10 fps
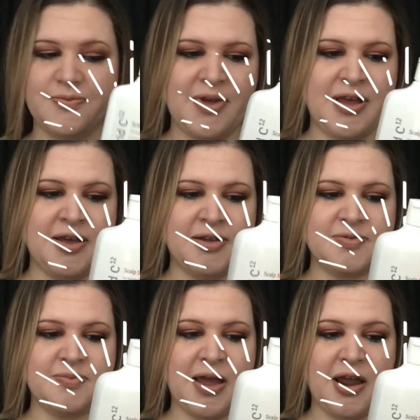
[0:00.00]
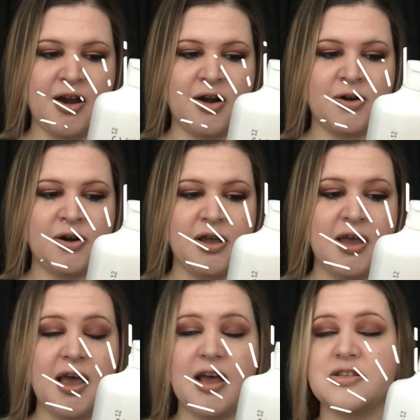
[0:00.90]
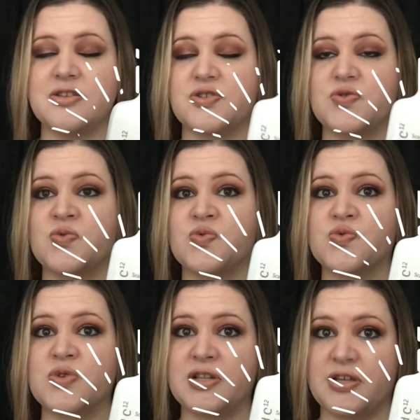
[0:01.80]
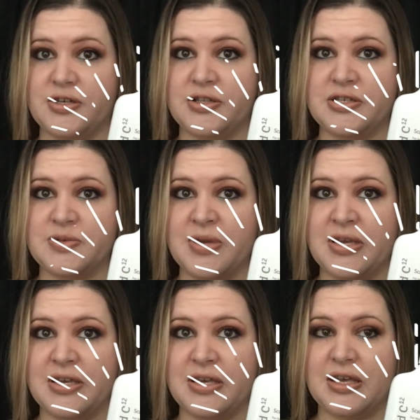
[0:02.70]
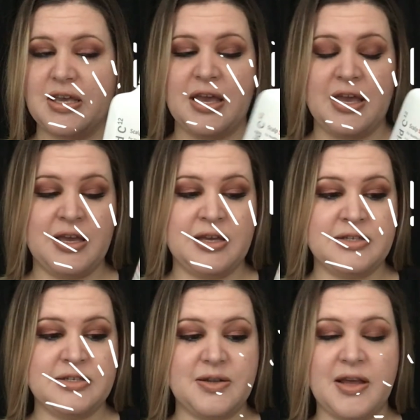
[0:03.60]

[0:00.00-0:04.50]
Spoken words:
and my hair has looked really good this week, and